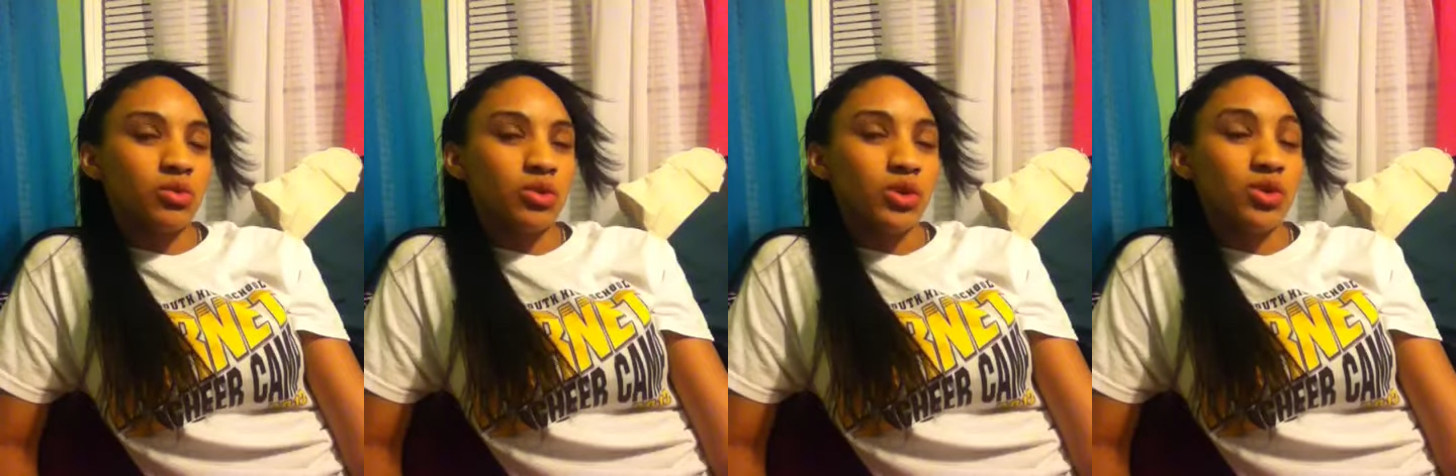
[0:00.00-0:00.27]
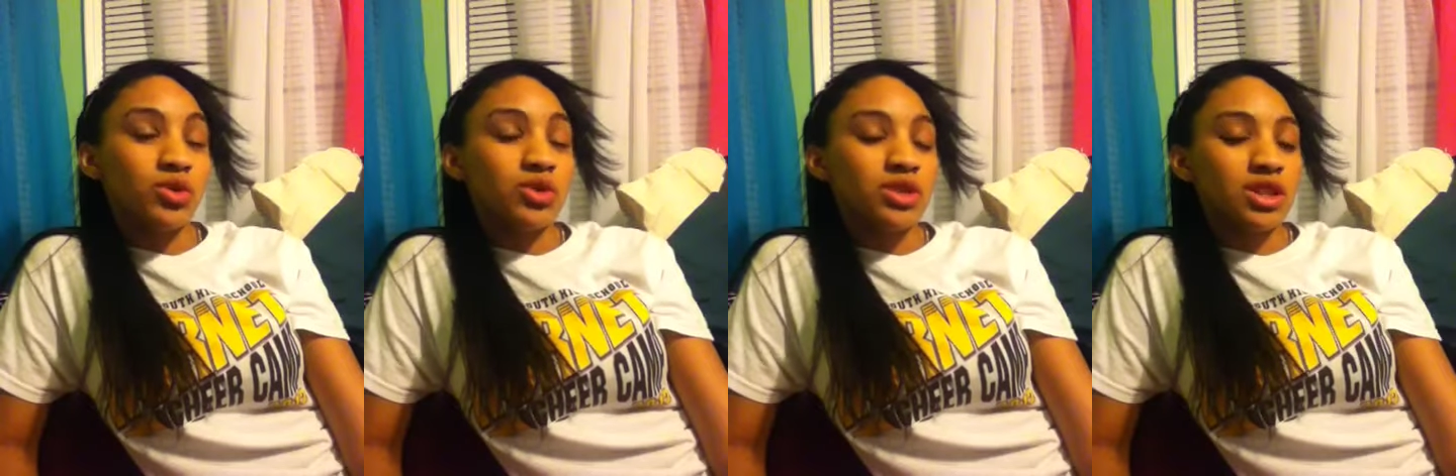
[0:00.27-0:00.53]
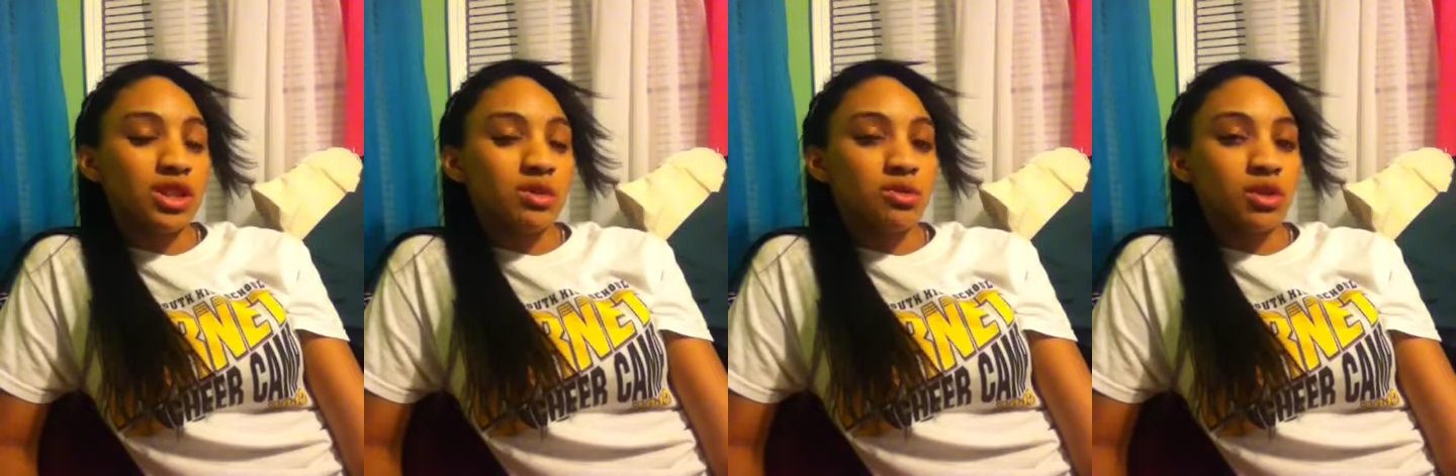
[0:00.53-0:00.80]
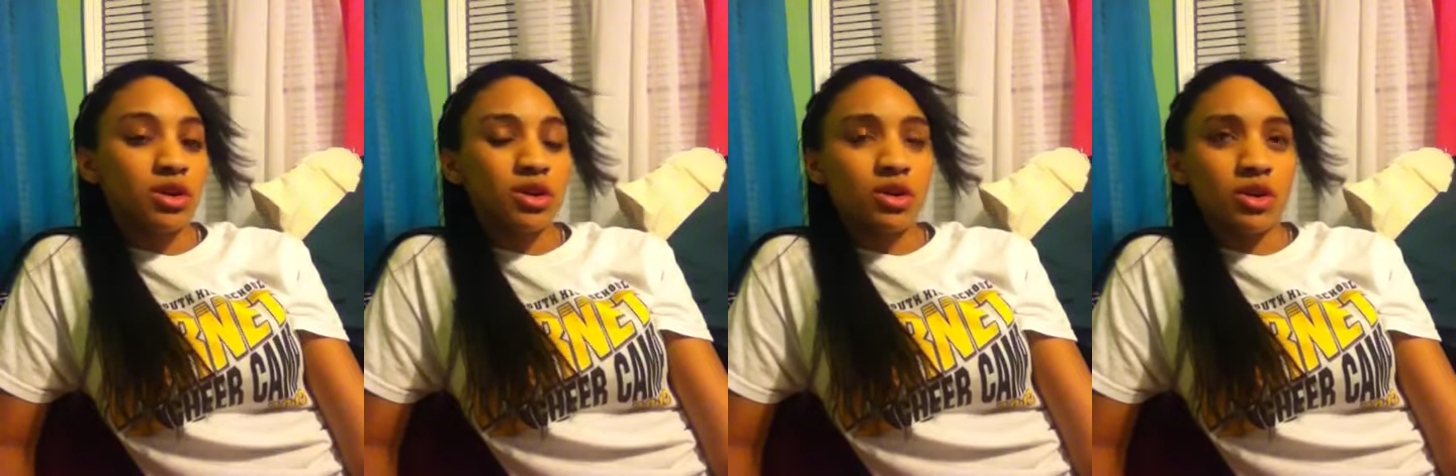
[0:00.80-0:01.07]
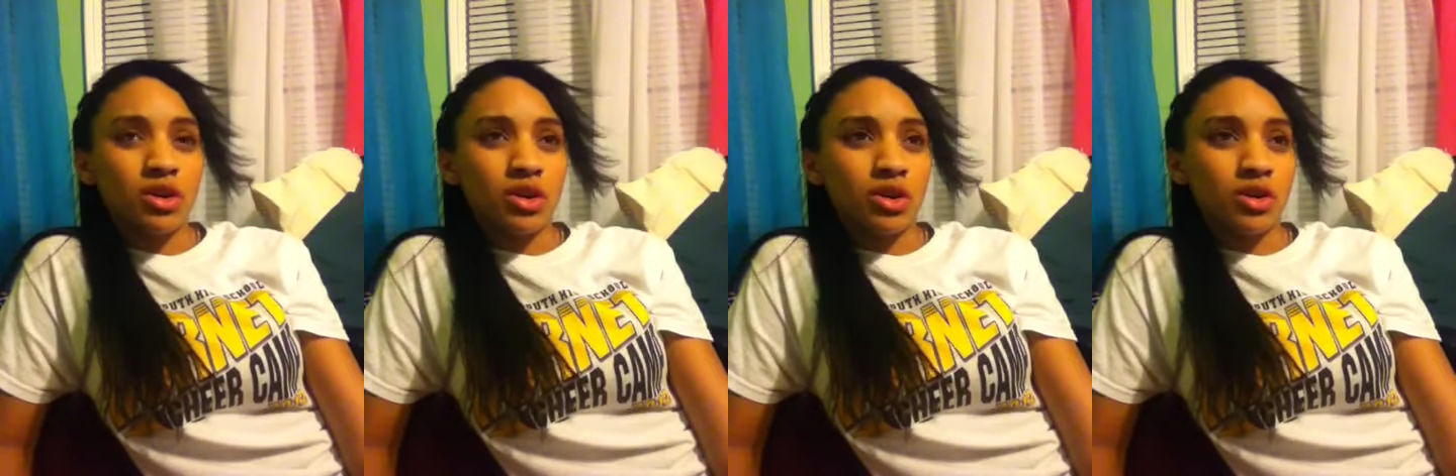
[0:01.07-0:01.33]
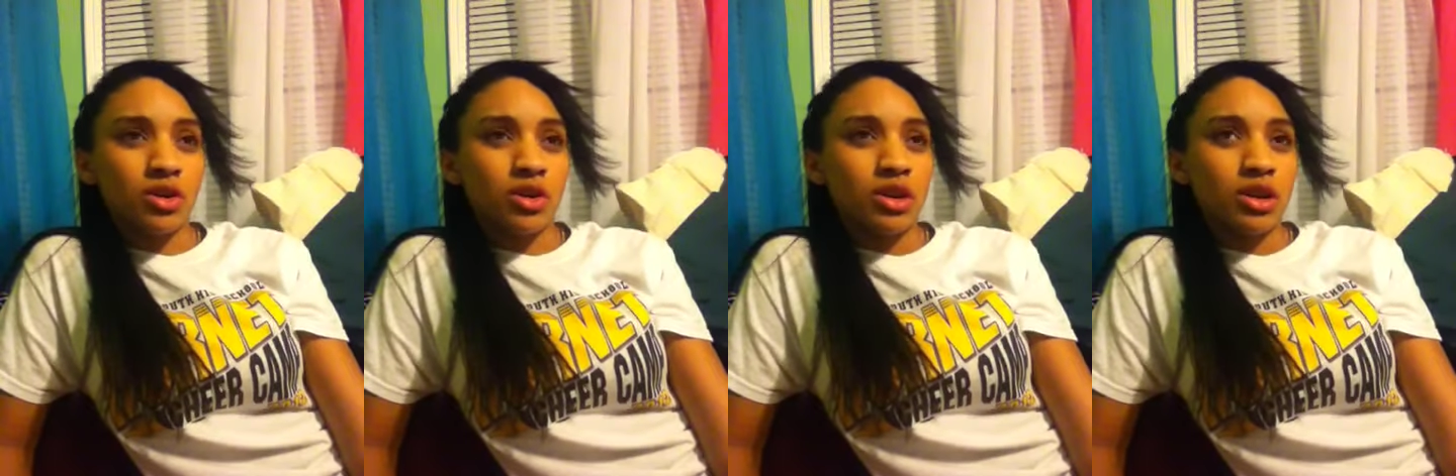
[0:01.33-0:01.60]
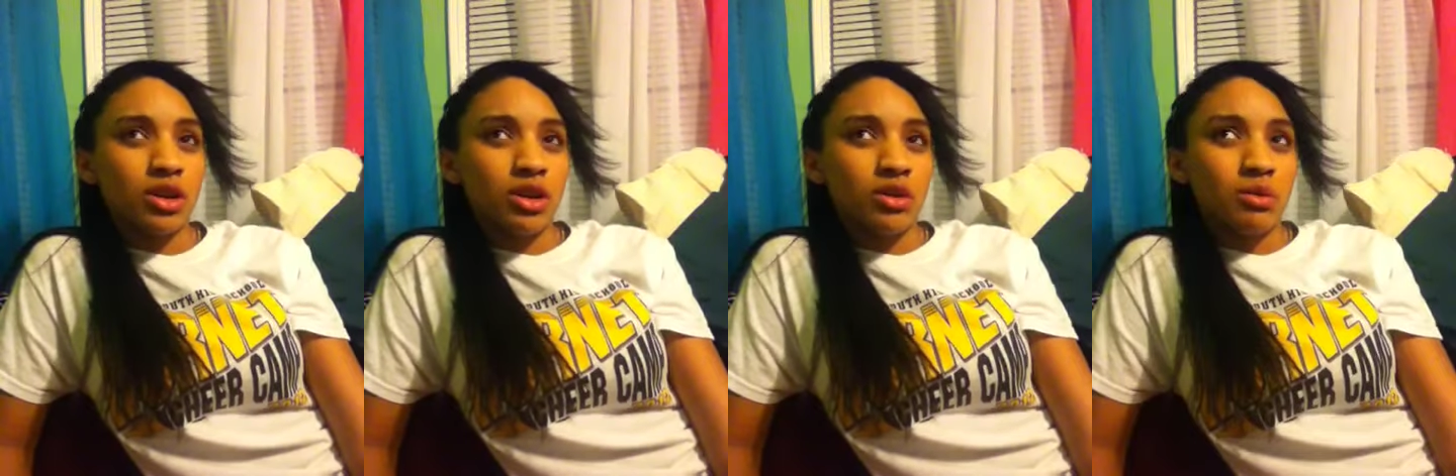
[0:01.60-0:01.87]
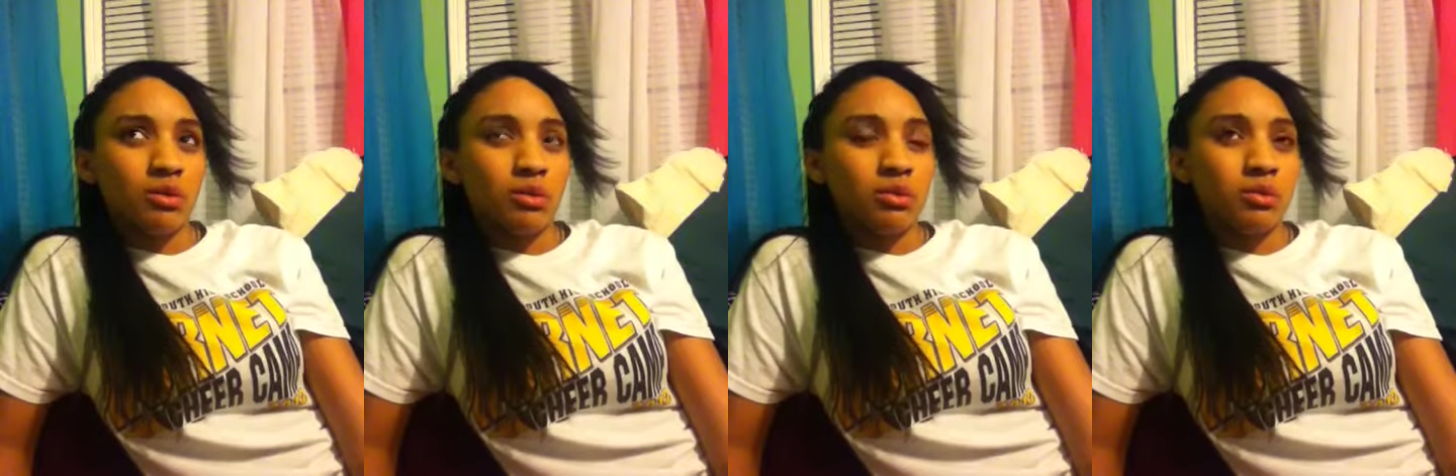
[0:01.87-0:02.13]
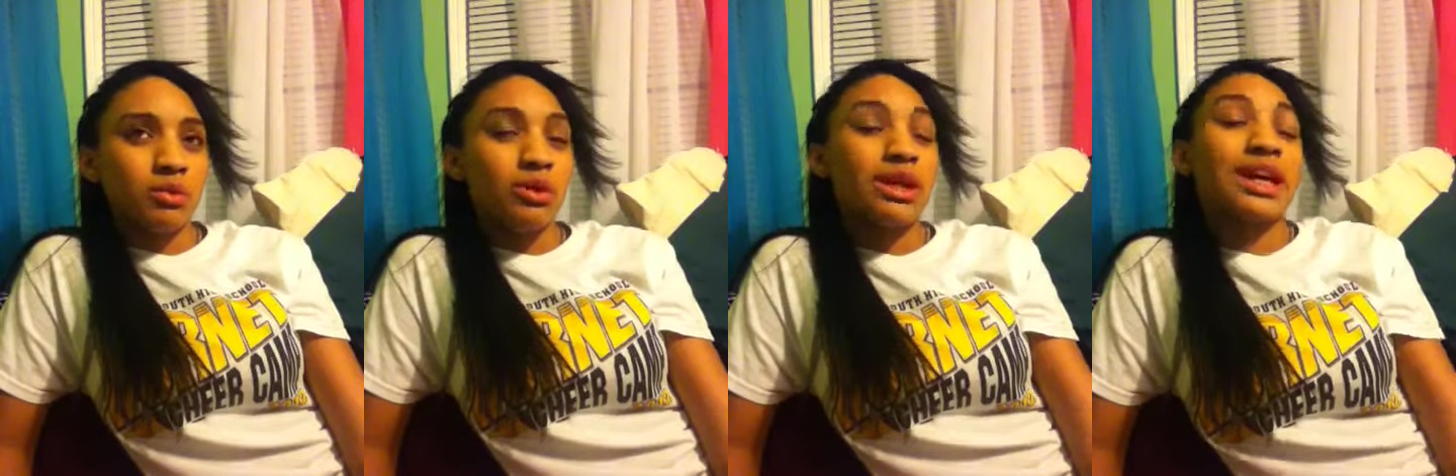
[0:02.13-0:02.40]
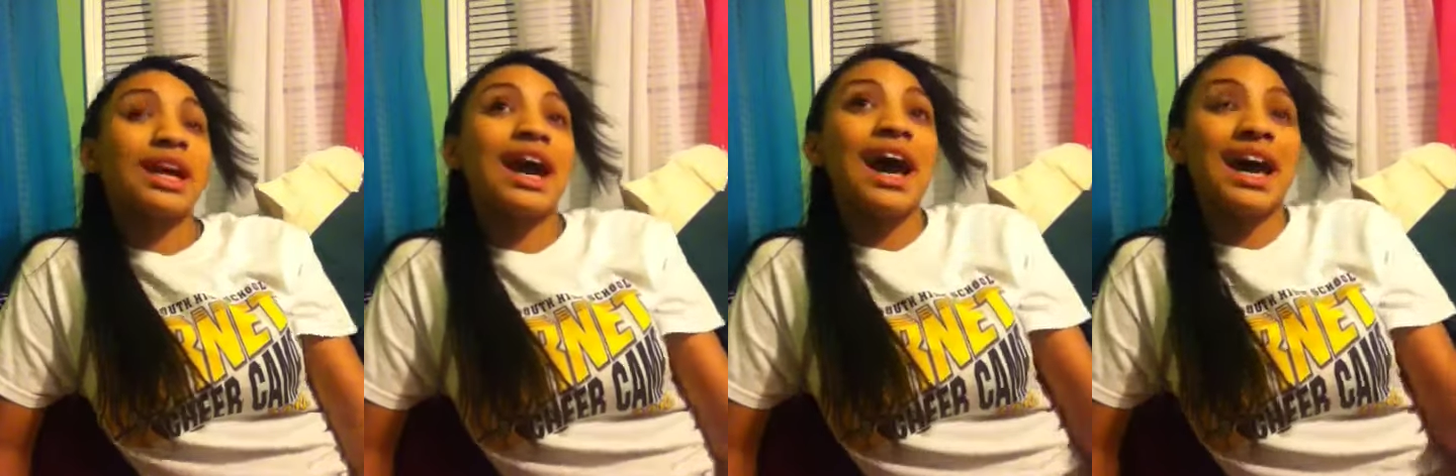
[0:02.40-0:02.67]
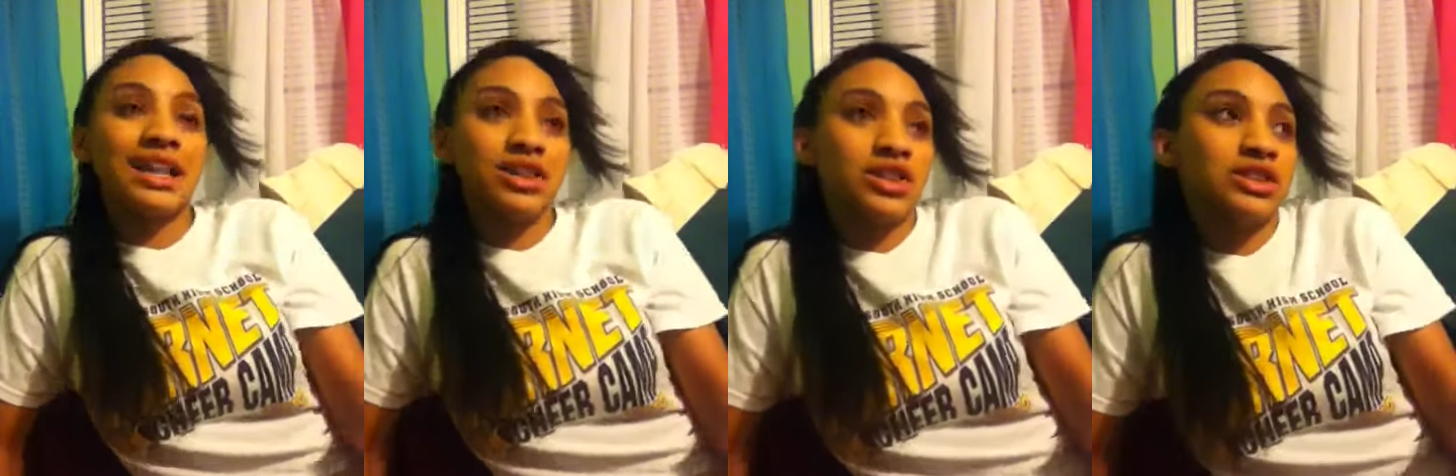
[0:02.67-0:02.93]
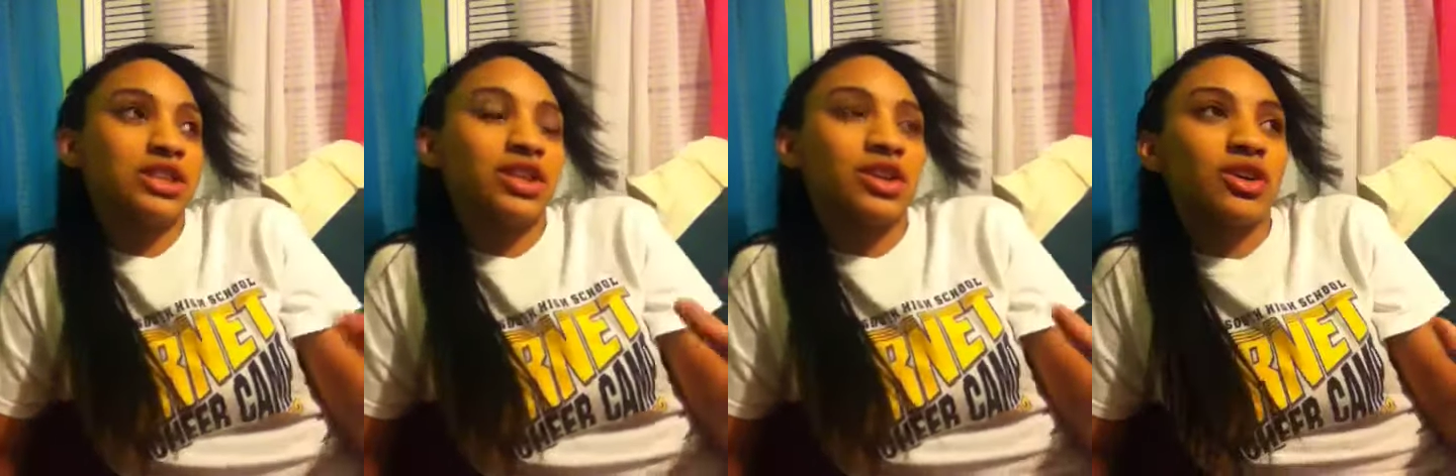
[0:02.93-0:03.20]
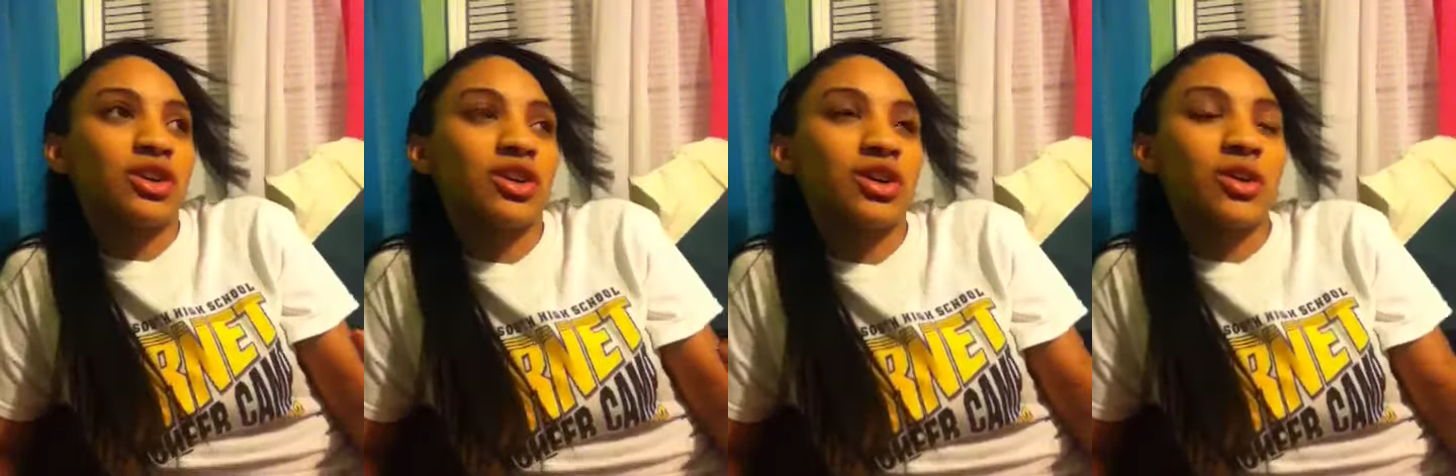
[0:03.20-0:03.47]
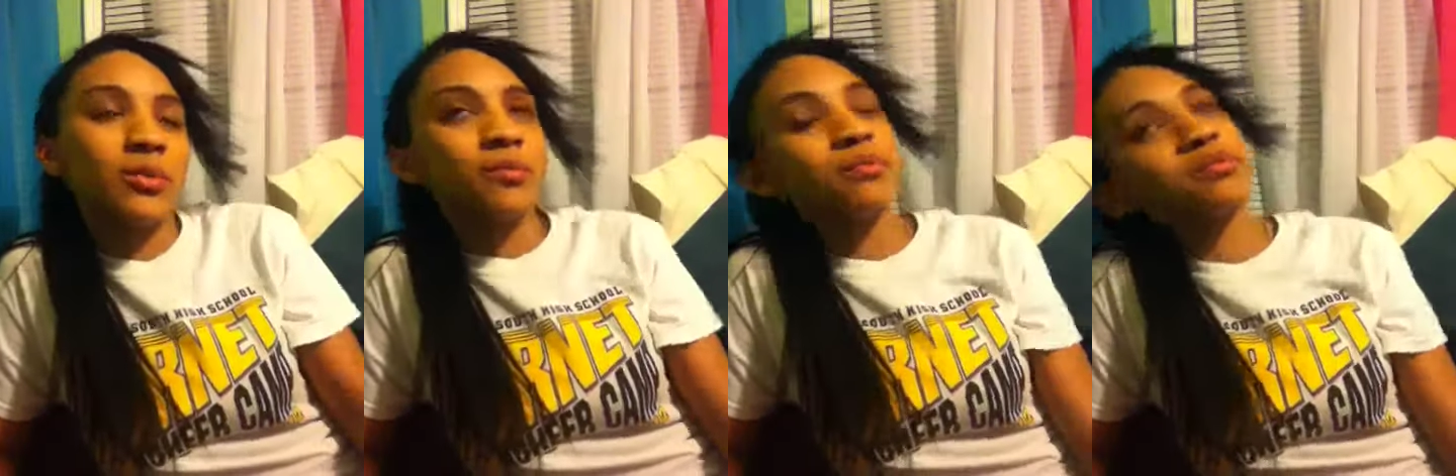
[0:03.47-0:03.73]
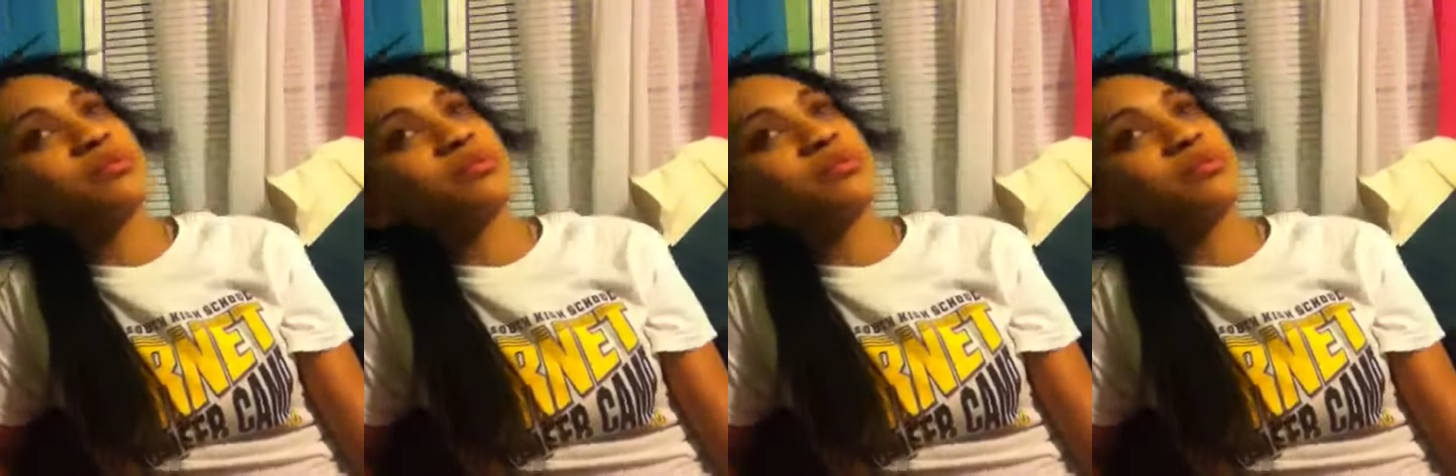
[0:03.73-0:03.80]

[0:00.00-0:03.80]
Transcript: usually when a guy looks at a girl,